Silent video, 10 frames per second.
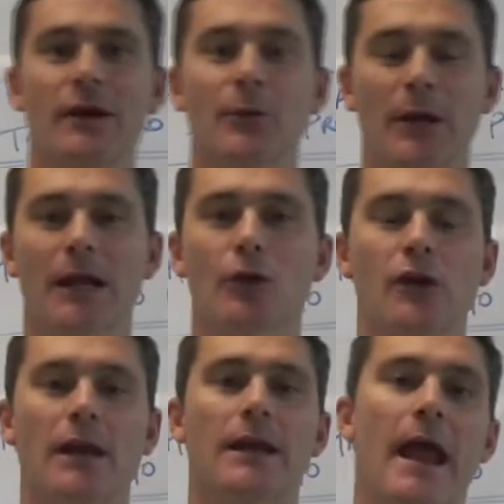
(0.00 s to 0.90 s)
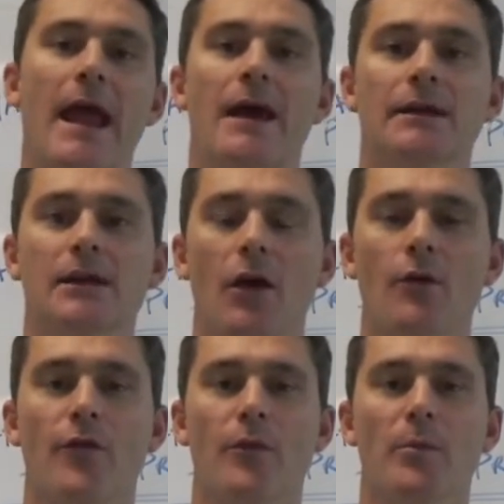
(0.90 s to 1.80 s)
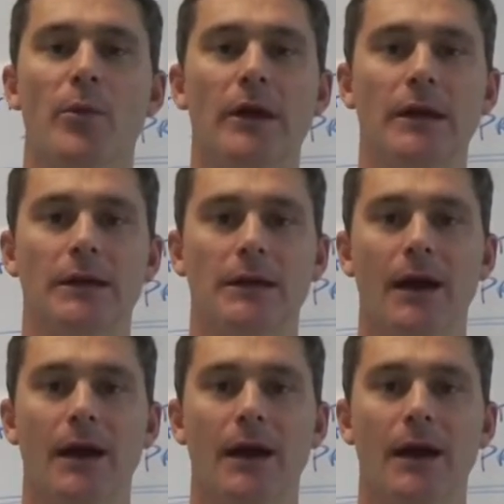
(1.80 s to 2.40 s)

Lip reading: training we're going to look at how to go from being